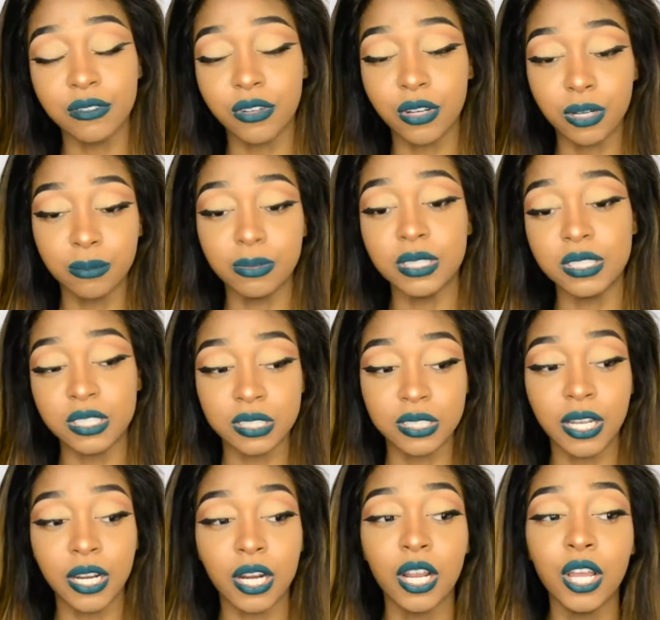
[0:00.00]
If you're going to bleach this
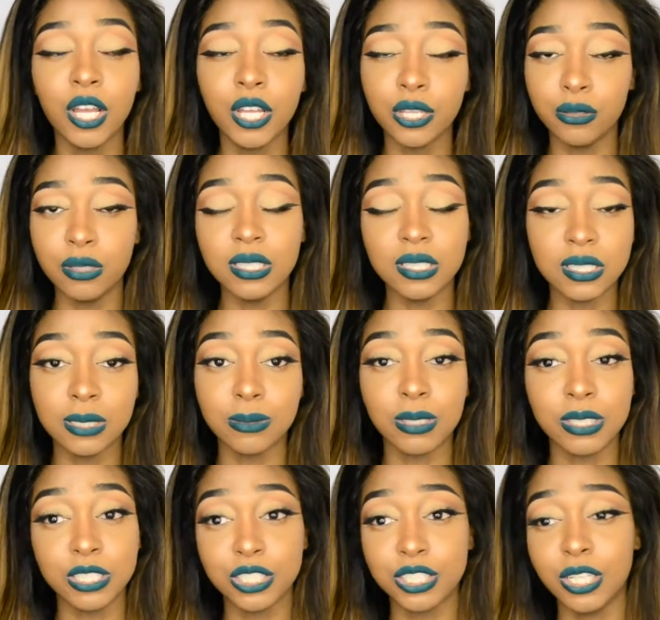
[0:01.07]
hair, you need to deep
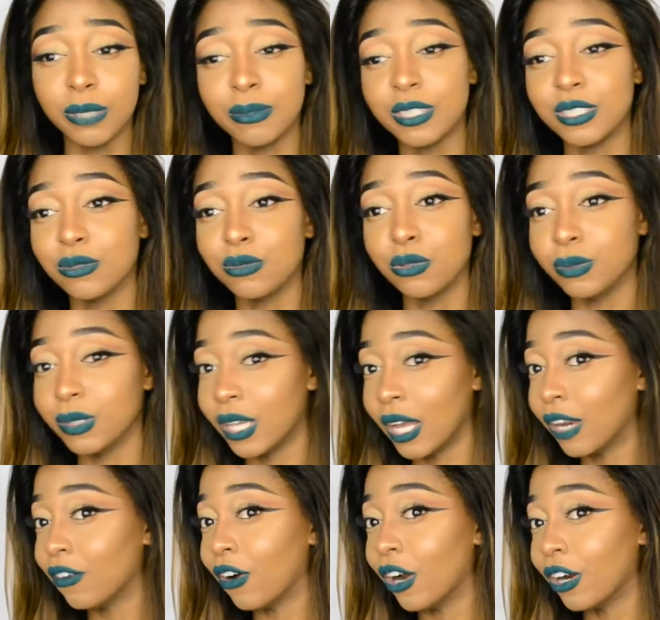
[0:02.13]
condition it because it will be
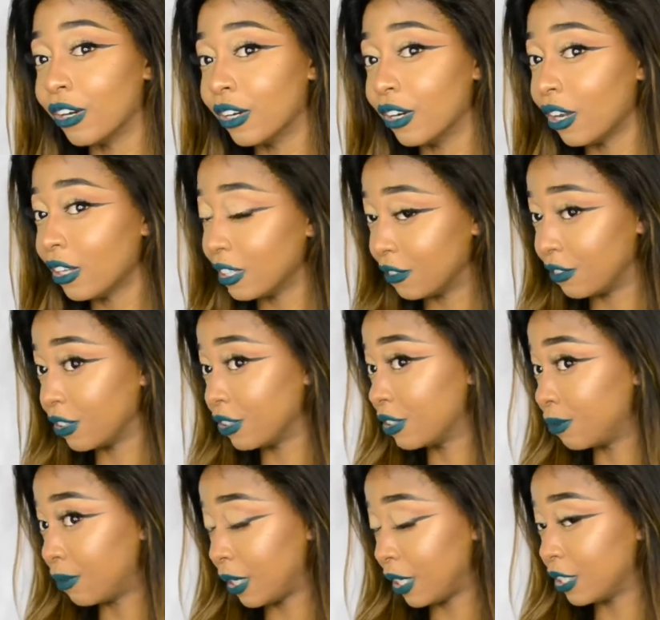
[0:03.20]
kind of hard and
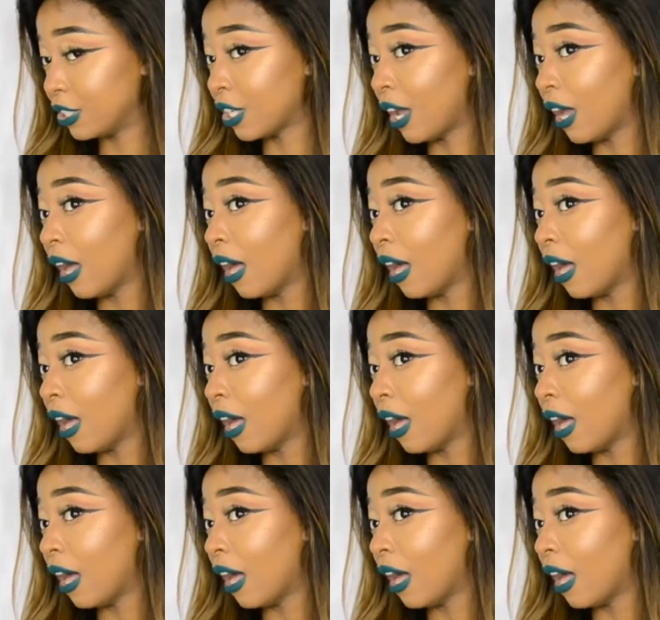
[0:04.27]
difficult to manage.